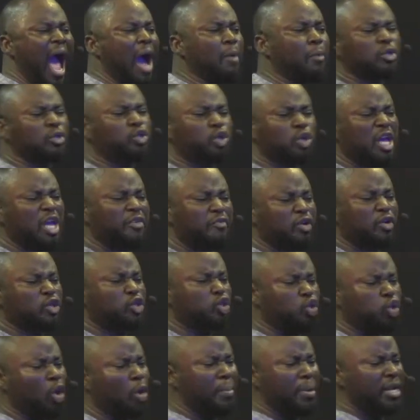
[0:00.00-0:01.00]
you 2
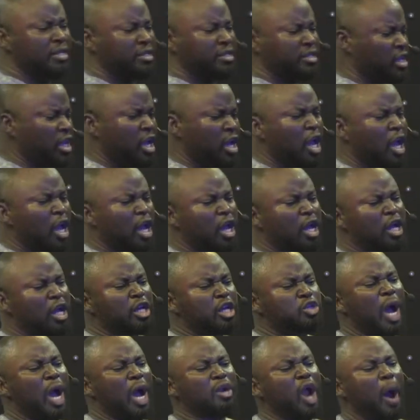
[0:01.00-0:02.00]
minutes. You are
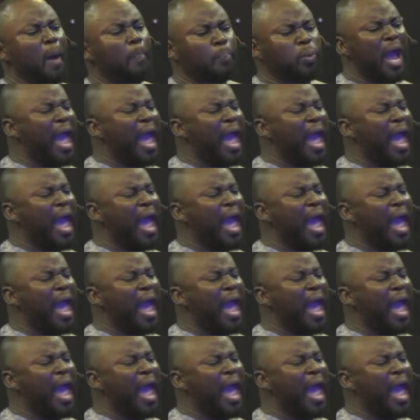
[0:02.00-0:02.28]
not praying, you